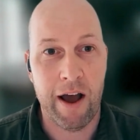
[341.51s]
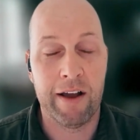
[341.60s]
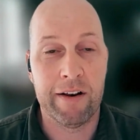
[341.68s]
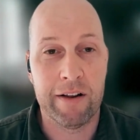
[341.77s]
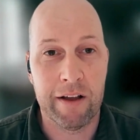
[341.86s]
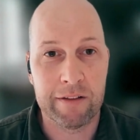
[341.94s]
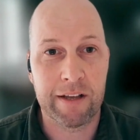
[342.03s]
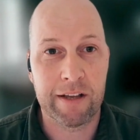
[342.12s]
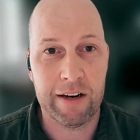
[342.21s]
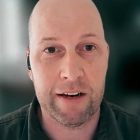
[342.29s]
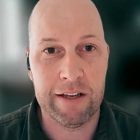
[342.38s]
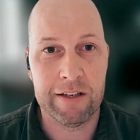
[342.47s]
And
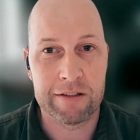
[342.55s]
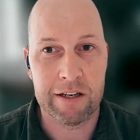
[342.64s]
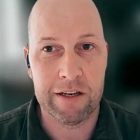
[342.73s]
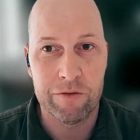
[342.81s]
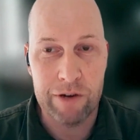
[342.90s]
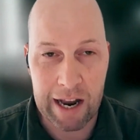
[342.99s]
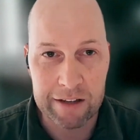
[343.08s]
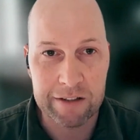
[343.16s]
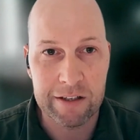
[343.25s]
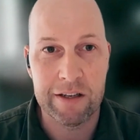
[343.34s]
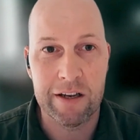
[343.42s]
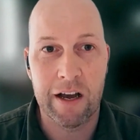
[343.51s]
that is in
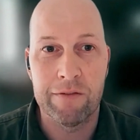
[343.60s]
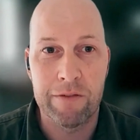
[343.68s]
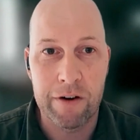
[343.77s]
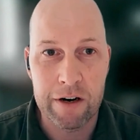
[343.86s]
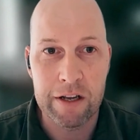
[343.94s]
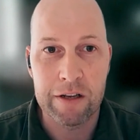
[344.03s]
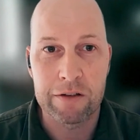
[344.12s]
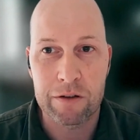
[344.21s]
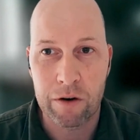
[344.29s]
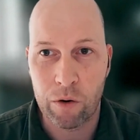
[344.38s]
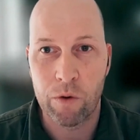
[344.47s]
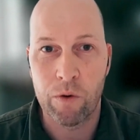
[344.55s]
reality a very
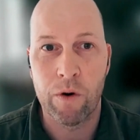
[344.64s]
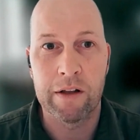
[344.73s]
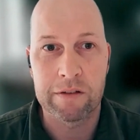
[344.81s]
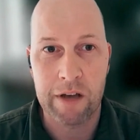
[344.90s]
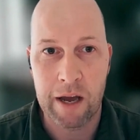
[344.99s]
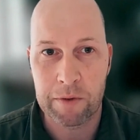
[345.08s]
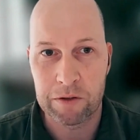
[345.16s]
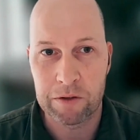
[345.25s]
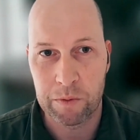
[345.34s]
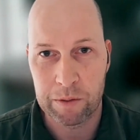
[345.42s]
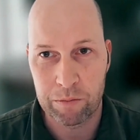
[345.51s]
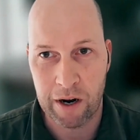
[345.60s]
slow and time
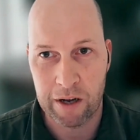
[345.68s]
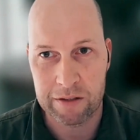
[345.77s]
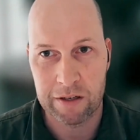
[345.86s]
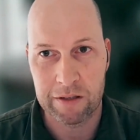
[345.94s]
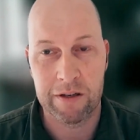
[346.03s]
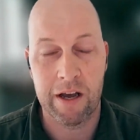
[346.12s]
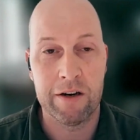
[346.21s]
consuming process.